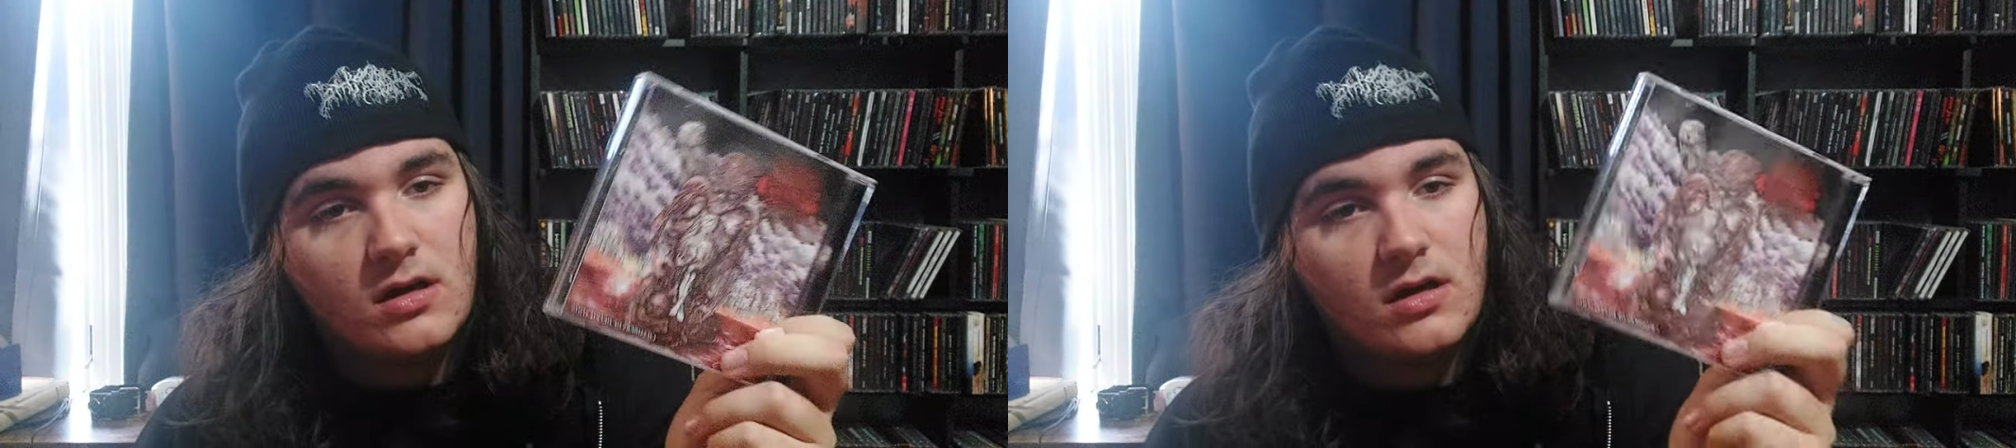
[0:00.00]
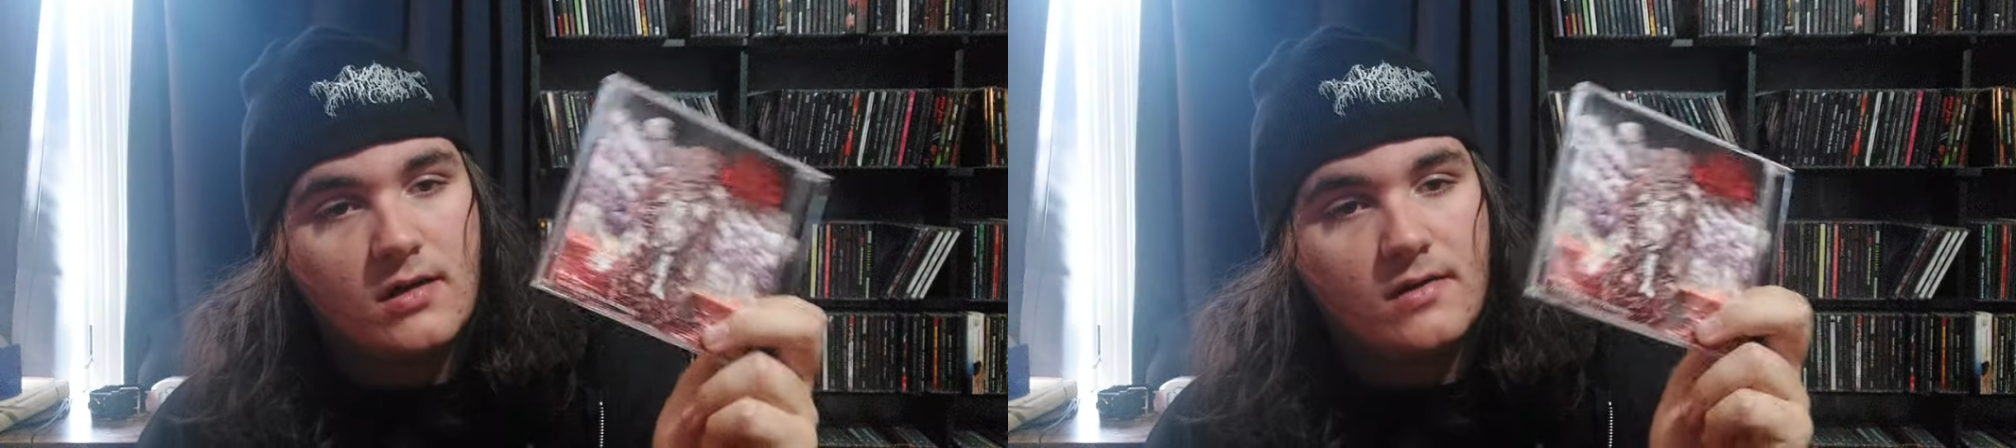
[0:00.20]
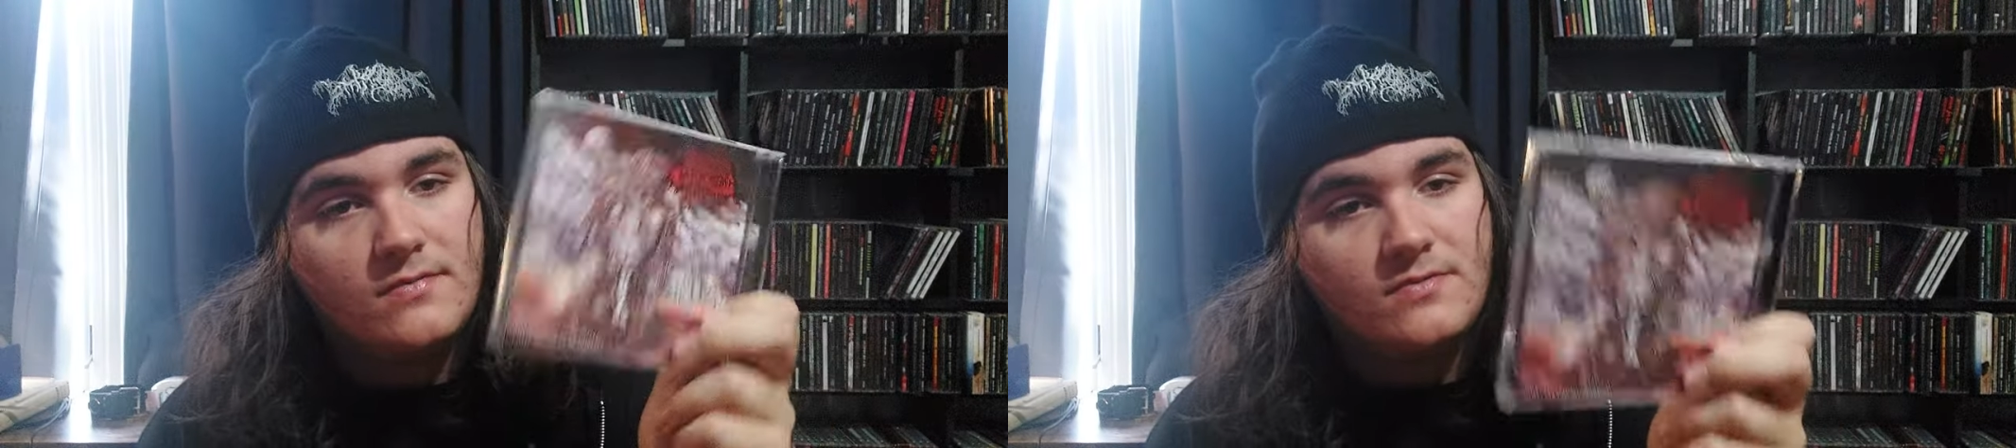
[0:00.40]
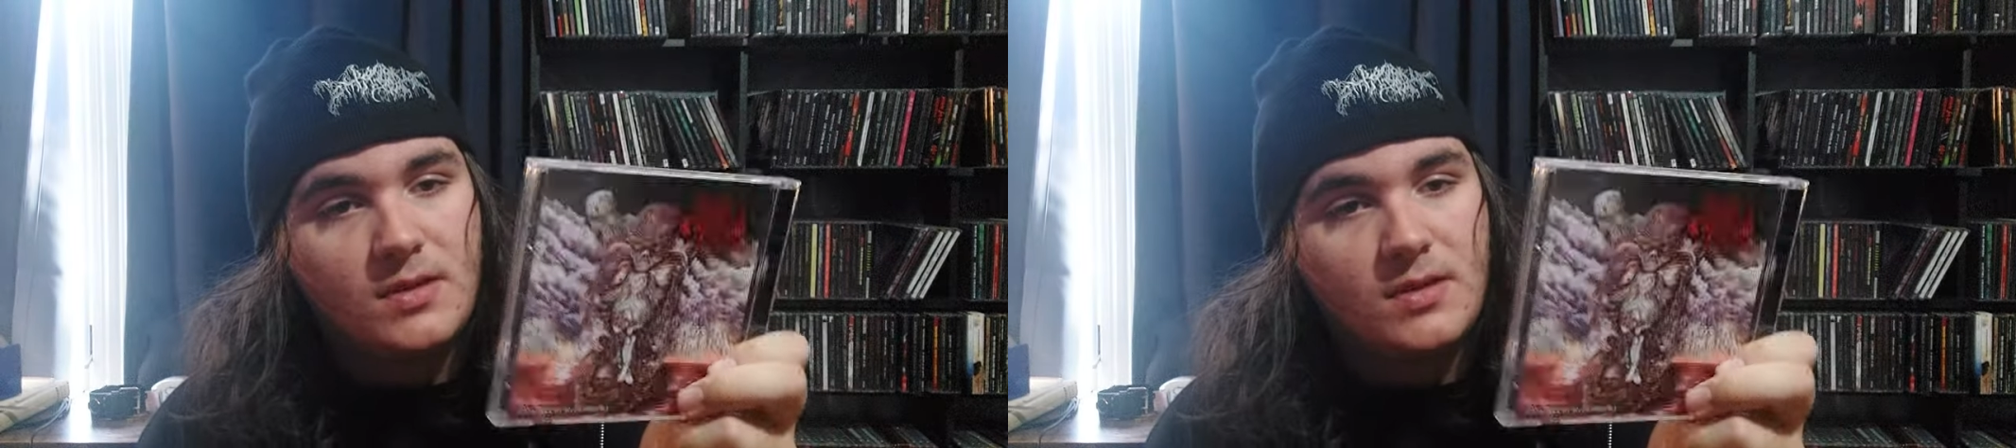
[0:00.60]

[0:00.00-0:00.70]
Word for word: of